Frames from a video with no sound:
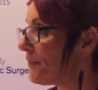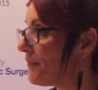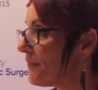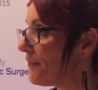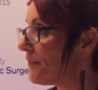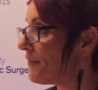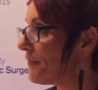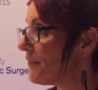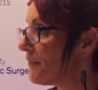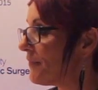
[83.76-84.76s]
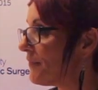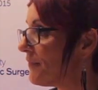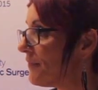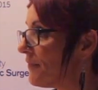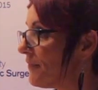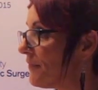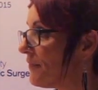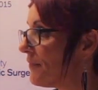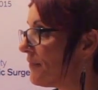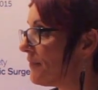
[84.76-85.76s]

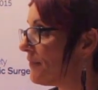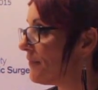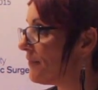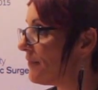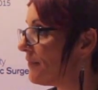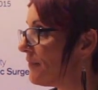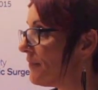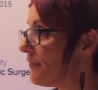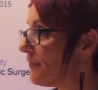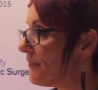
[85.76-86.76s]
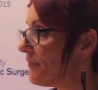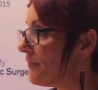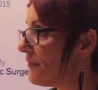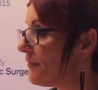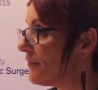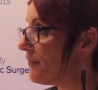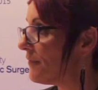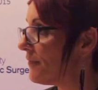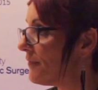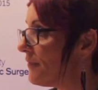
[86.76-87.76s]

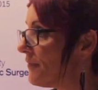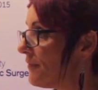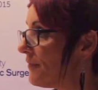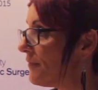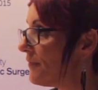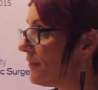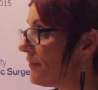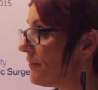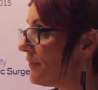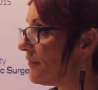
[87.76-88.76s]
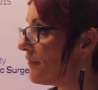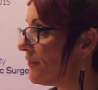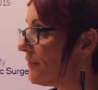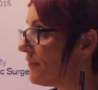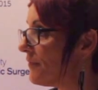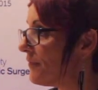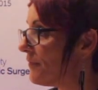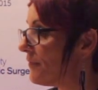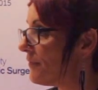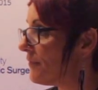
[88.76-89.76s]

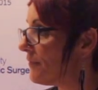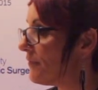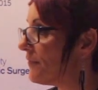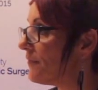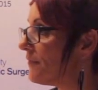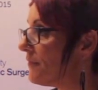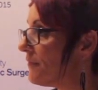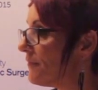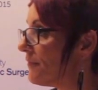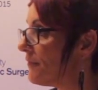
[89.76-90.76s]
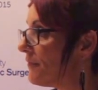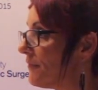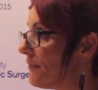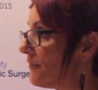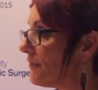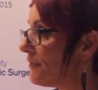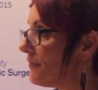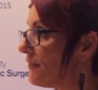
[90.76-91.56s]
The person shown says nothing.